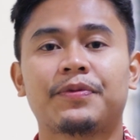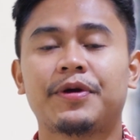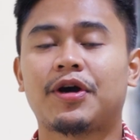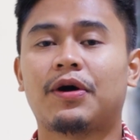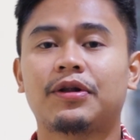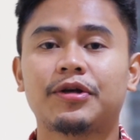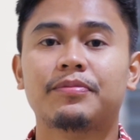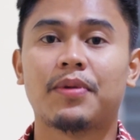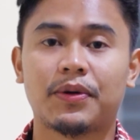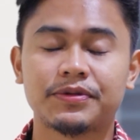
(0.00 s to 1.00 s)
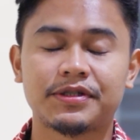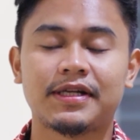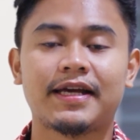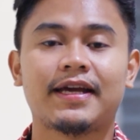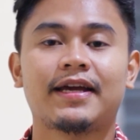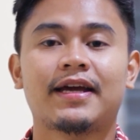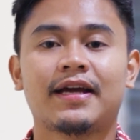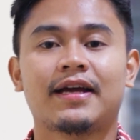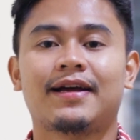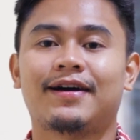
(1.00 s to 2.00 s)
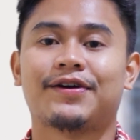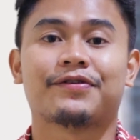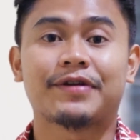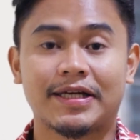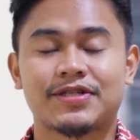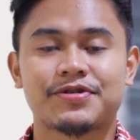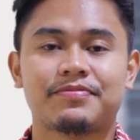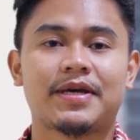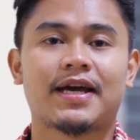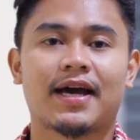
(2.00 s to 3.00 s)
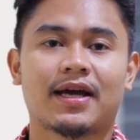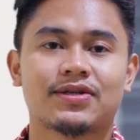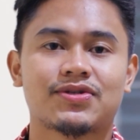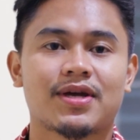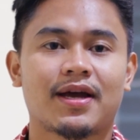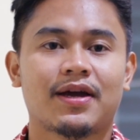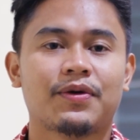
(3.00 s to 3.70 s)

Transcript: we call you mostly rich, because